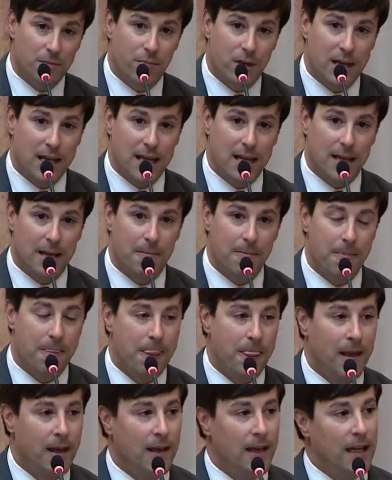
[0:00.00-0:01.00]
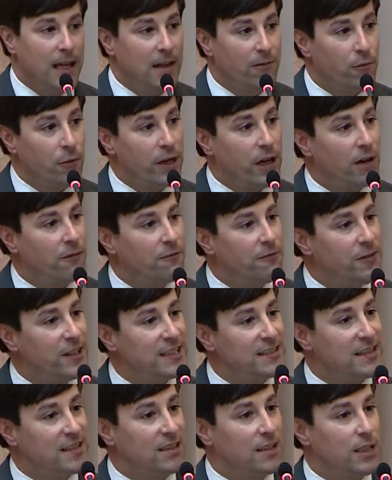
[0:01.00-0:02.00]
be, if we are
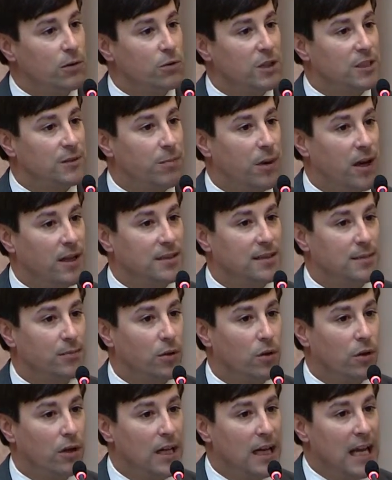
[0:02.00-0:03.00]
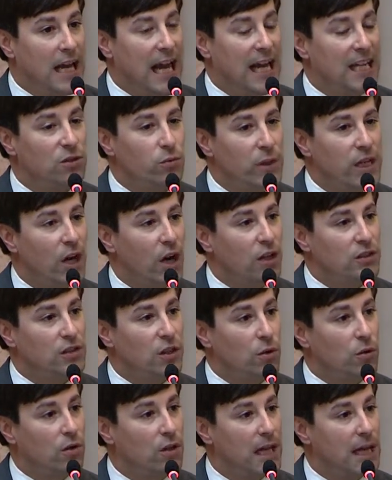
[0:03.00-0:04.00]
fiscally responsible, as we
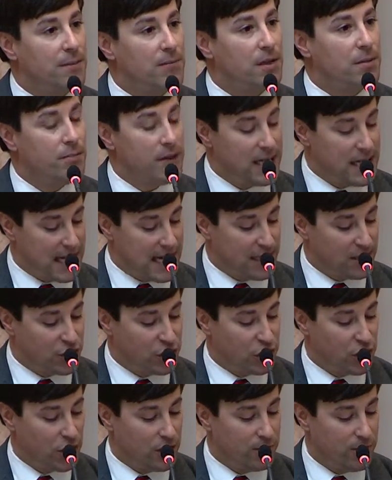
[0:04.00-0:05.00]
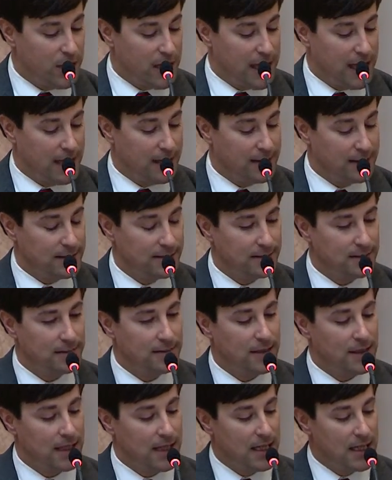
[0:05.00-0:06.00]
also claim to be and should be,
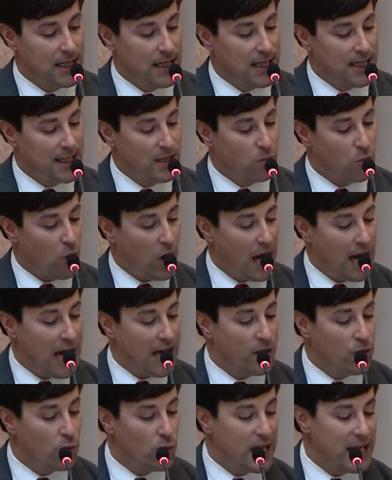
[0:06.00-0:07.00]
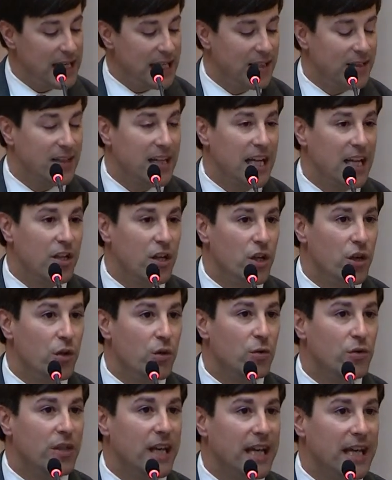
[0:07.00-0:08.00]
then why do we
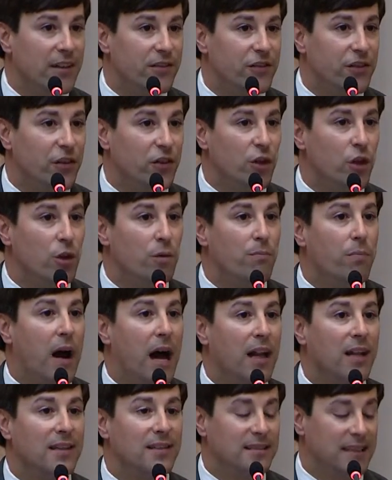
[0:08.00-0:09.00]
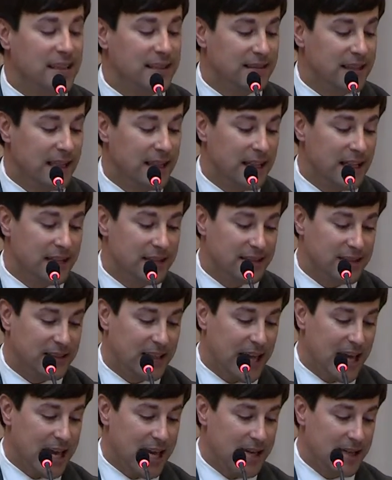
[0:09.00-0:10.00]
continue to institute policies in this
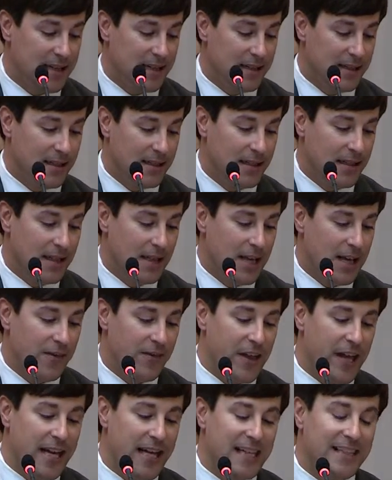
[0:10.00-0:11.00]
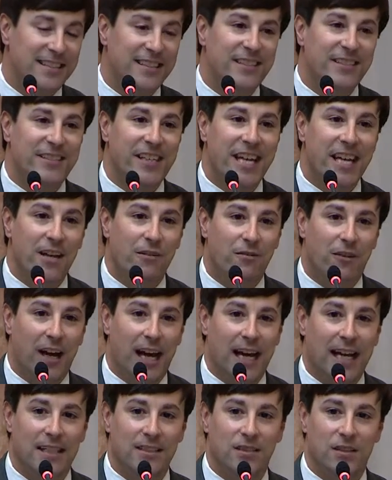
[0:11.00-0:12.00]
state that
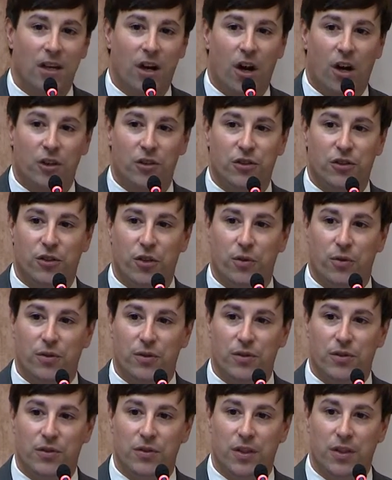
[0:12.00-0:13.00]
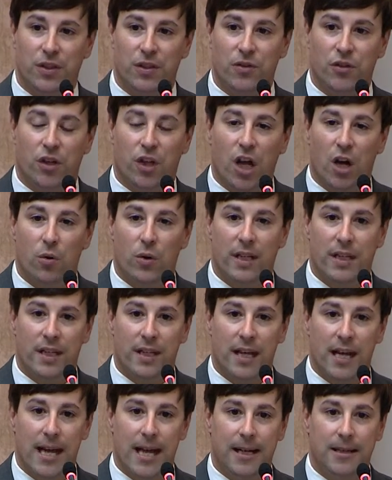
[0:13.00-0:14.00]
incentivize our students to go into
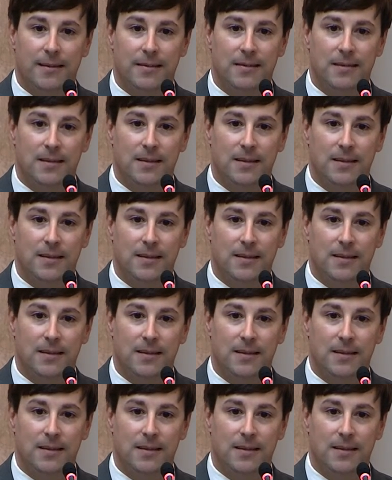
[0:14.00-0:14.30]
debt